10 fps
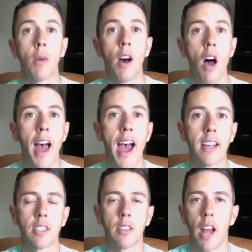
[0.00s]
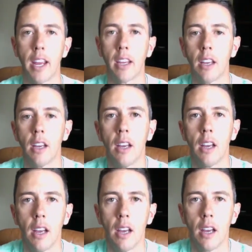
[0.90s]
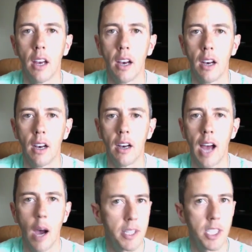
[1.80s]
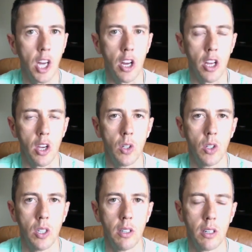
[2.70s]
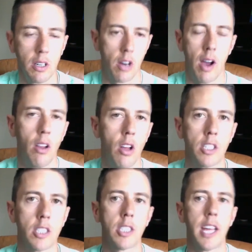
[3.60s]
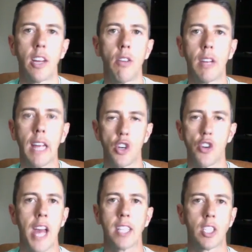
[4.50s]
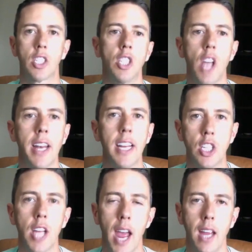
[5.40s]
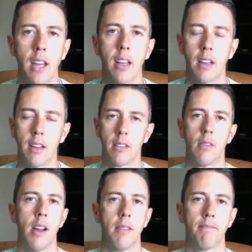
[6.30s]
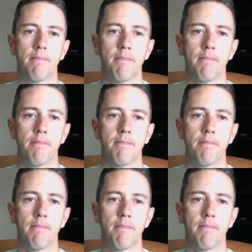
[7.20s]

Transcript: in a while I'll ask like, how busy are you? You know, how long does this take you to get your tasks done each day? Right?